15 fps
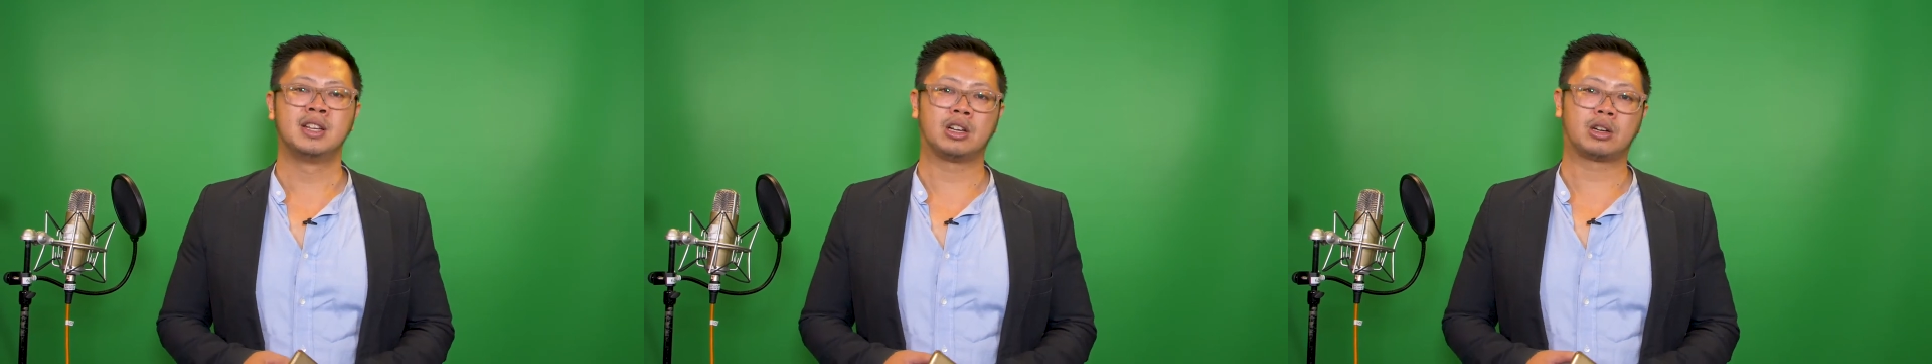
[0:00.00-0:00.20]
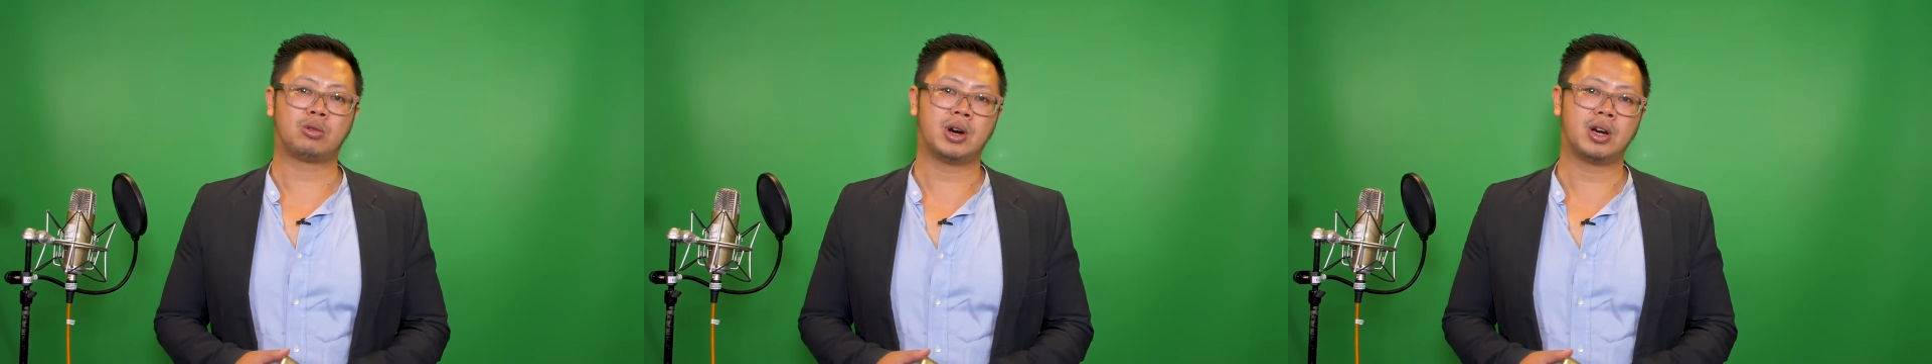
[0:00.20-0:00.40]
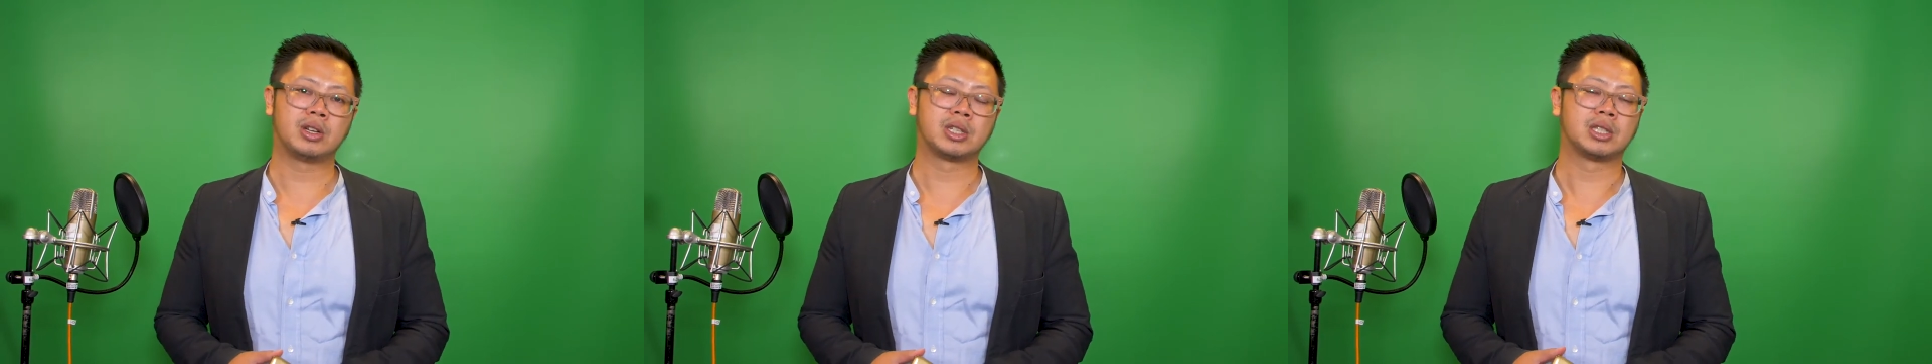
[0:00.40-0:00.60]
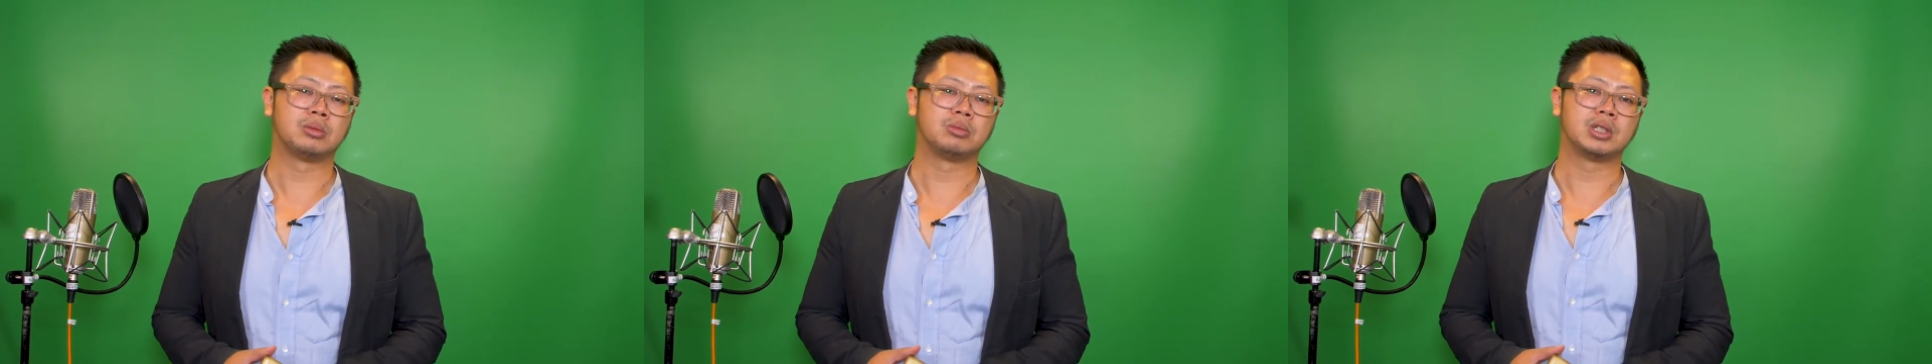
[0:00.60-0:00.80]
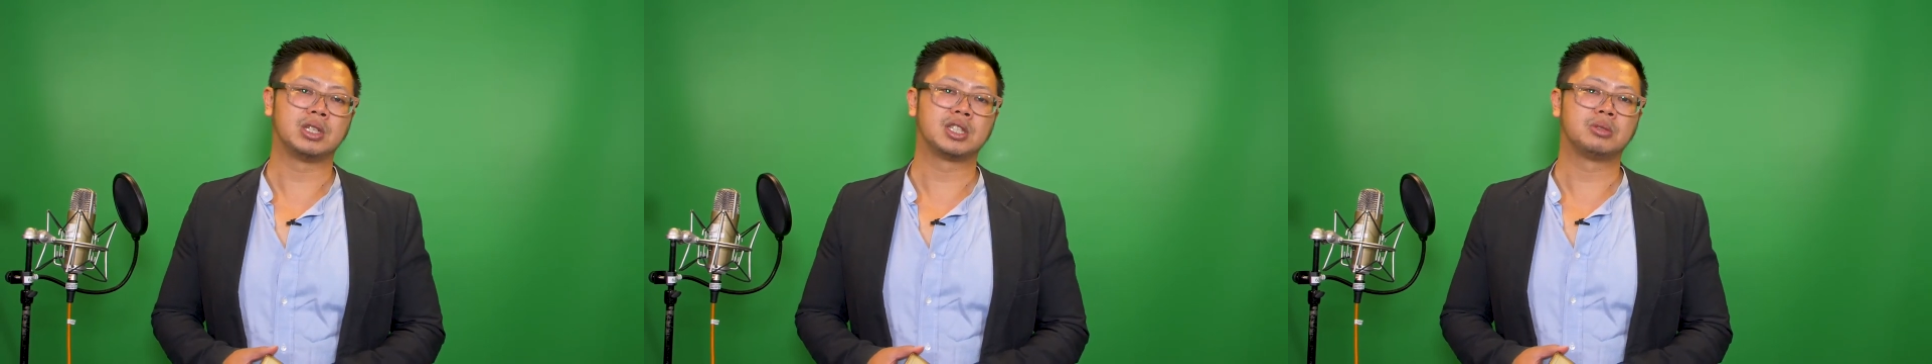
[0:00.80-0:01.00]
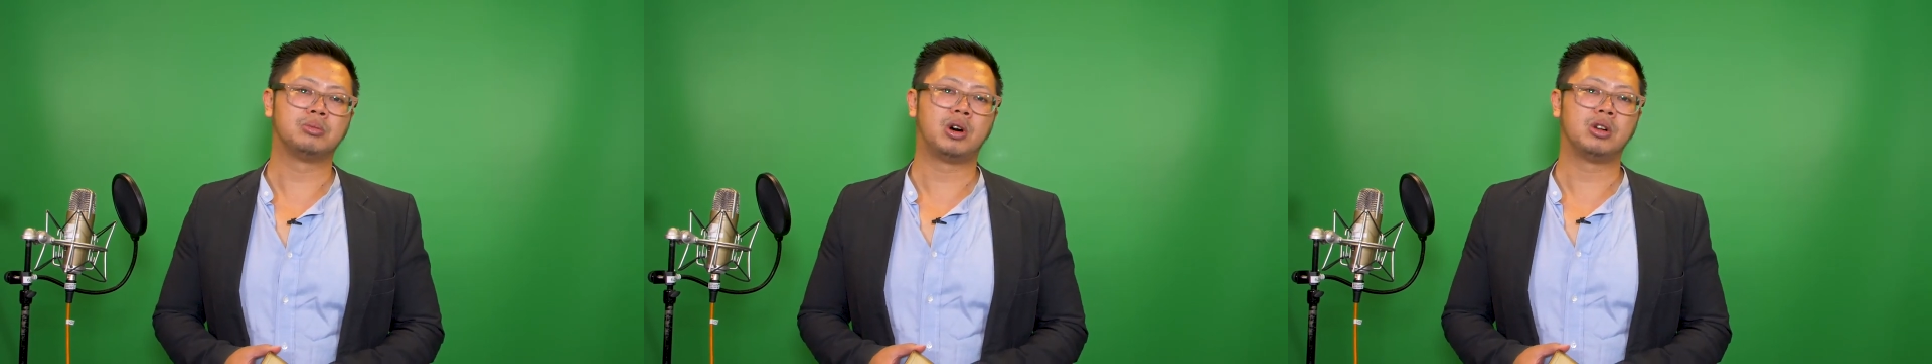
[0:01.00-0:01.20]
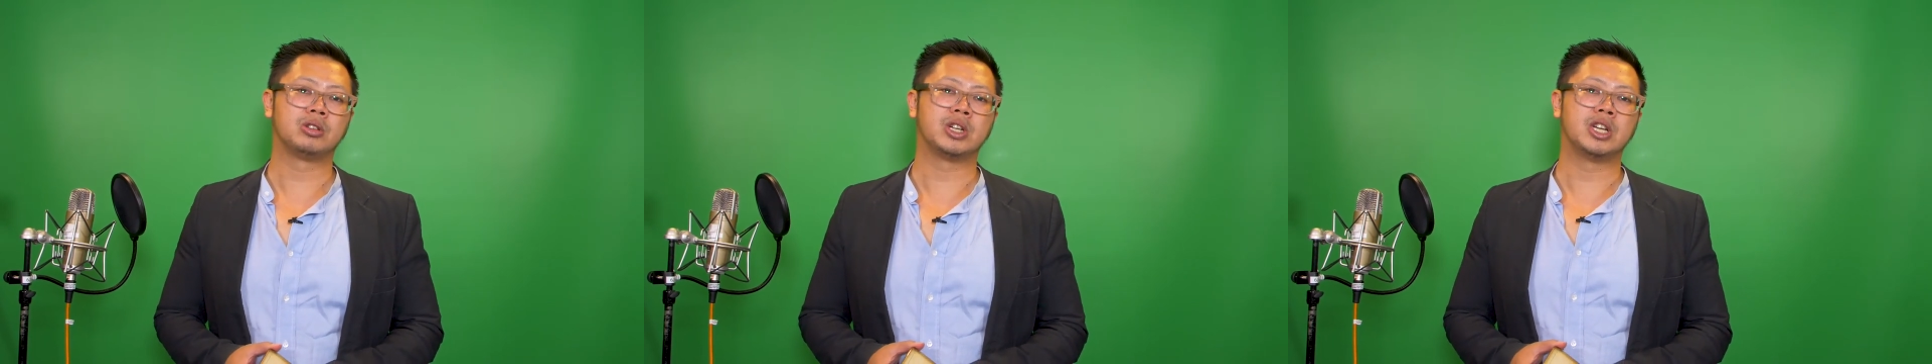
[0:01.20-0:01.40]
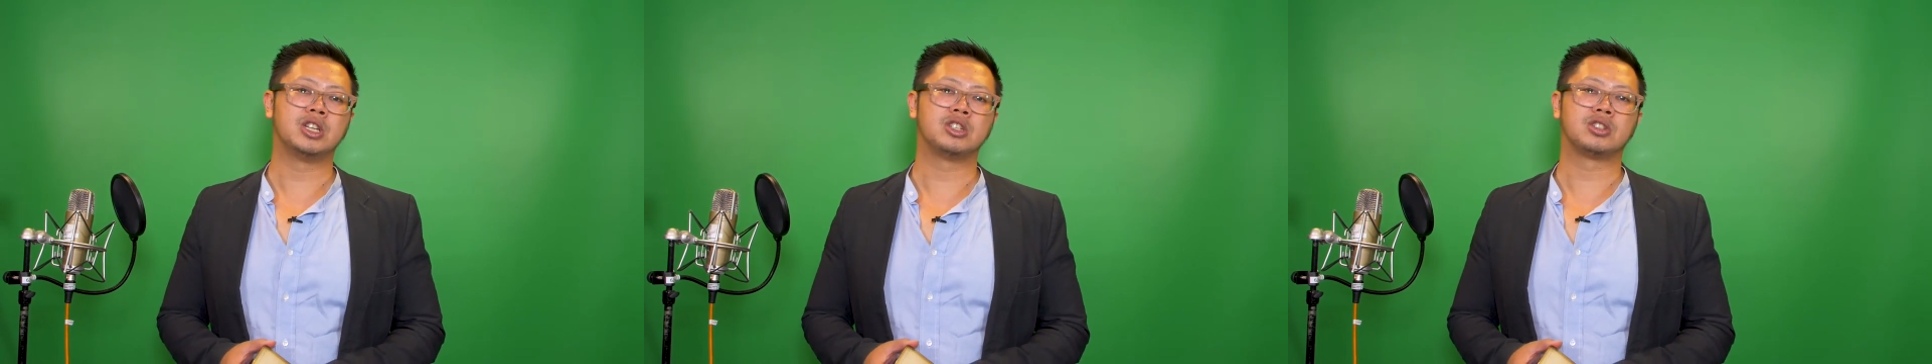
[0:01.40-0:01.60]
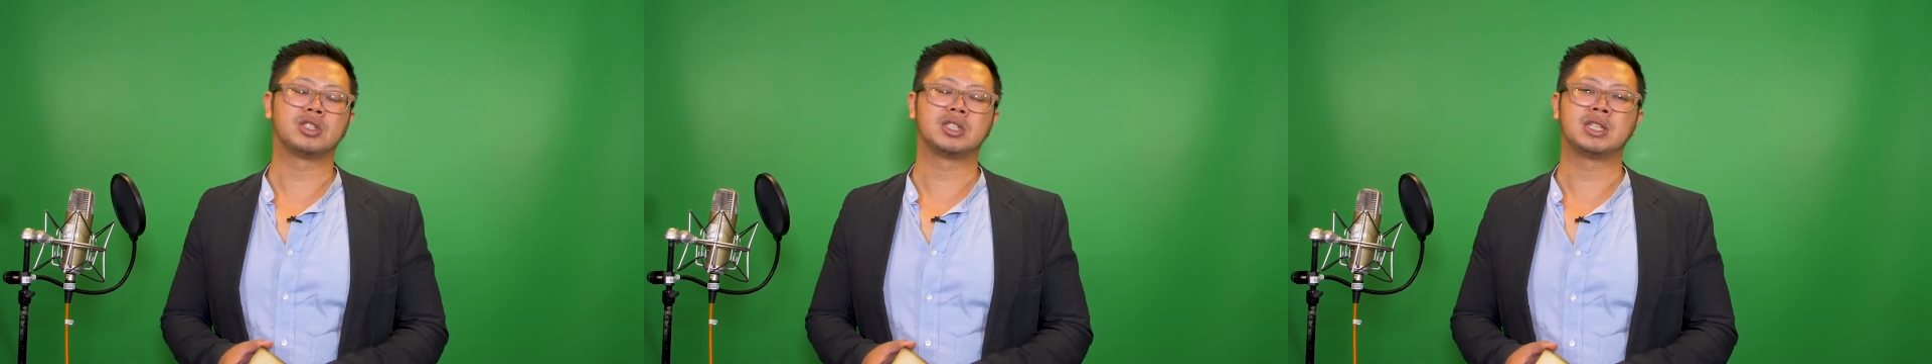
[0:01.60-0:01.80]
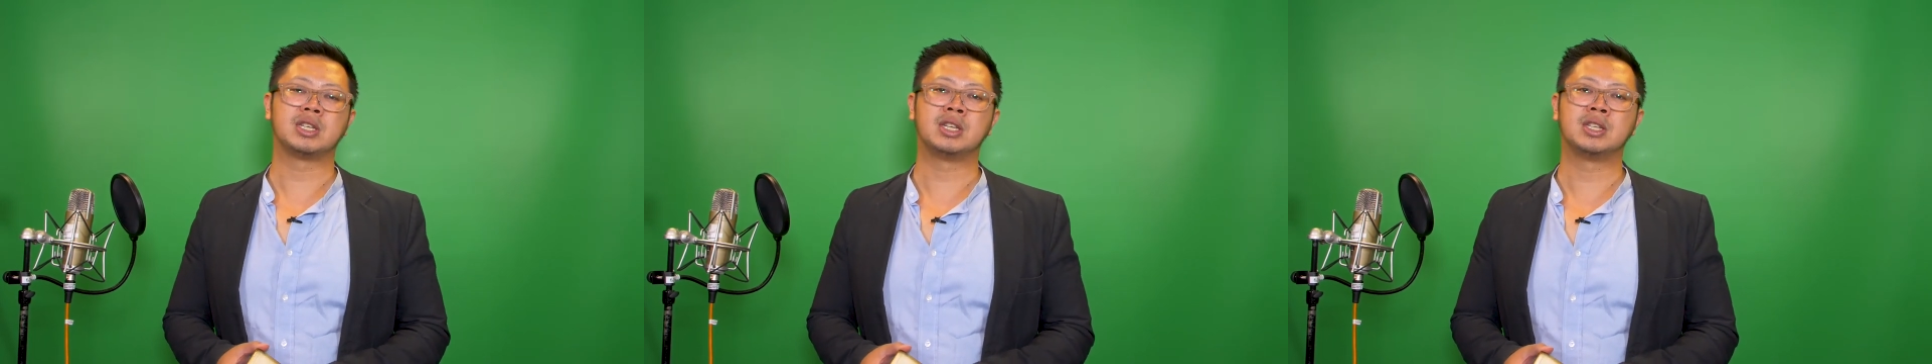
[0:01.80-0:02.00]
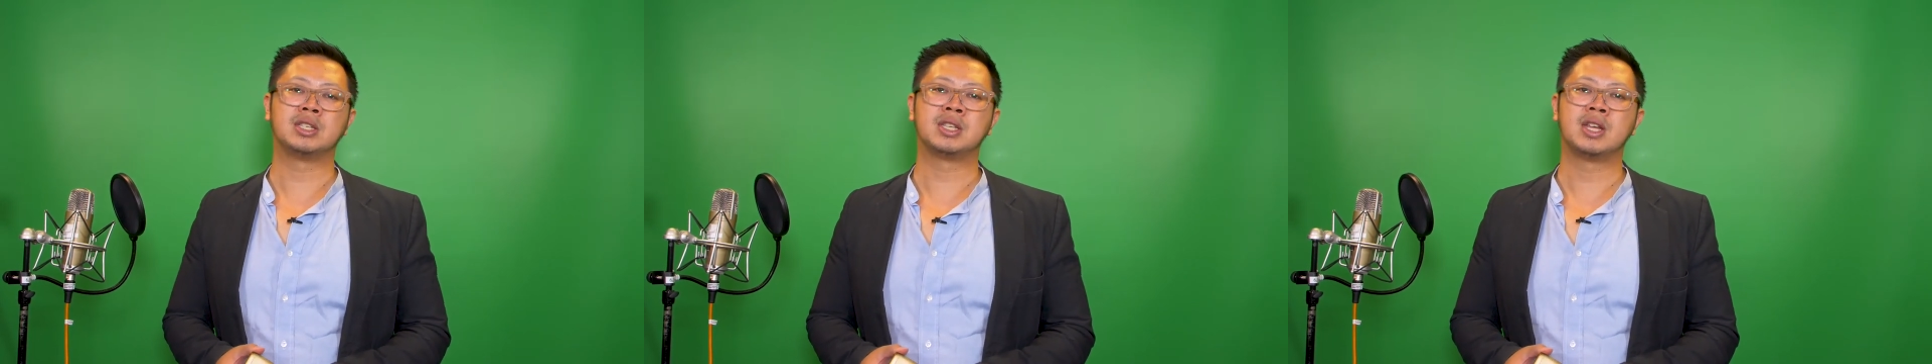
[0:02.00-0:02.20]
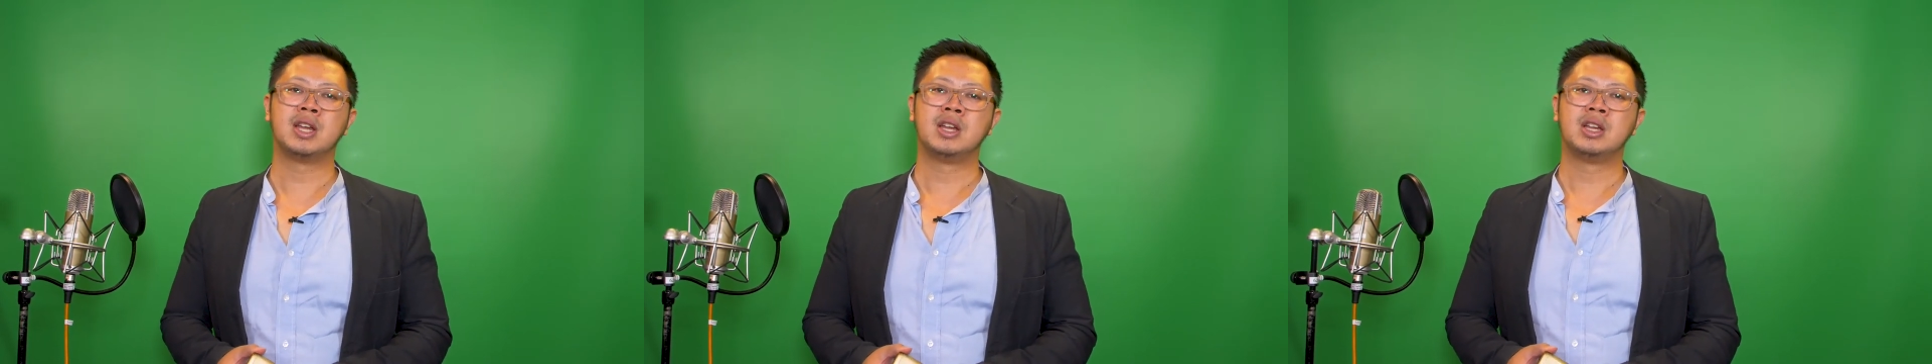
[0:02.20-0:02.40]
acquire some of these smaller agencies.